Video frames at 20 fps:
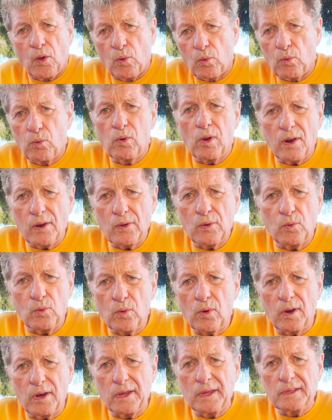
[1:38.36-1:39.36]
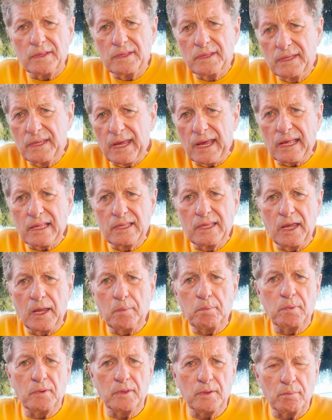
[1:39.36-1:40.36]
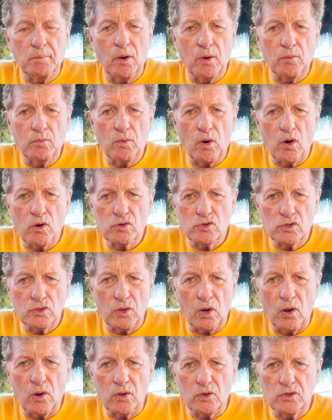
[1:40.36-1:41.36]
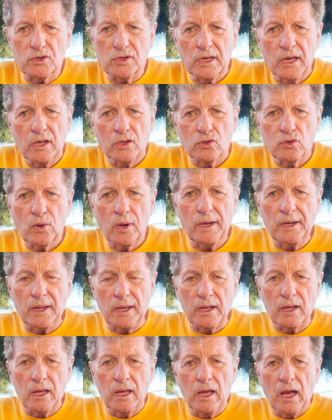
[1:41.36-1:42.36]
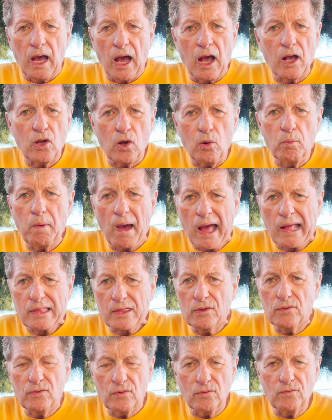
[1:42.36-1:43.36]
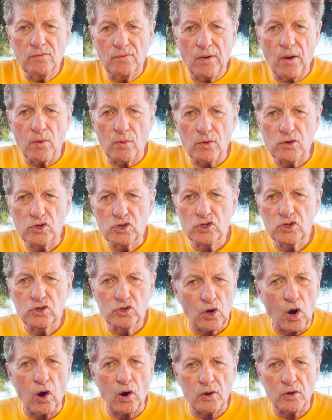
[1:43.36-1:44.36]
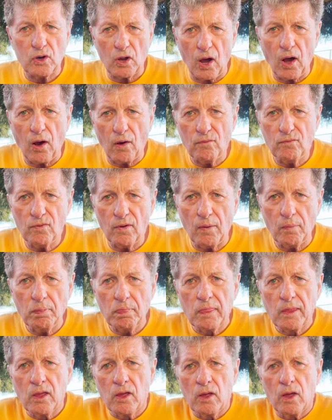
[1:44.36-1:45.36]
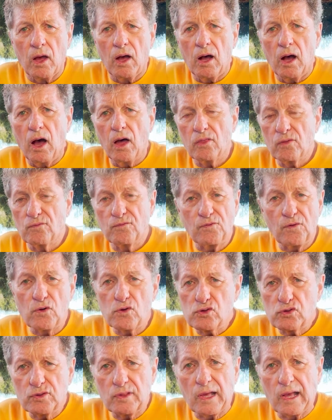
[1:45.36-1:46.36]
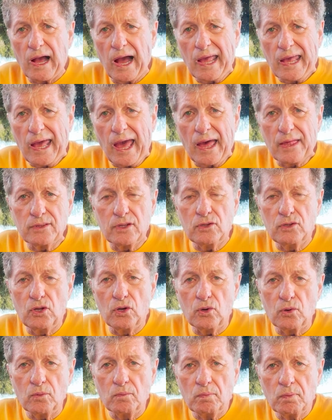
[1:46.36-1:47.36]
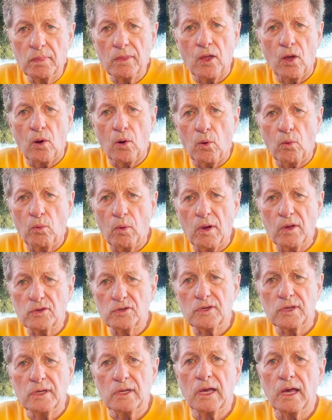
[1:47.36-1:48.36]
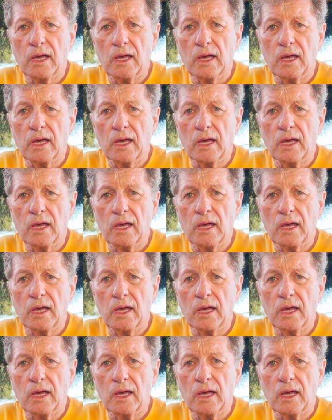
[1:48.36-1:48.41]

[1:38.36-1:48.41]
really dig deep into my martial arts training and go back to the very start of it. The first thing I had to do was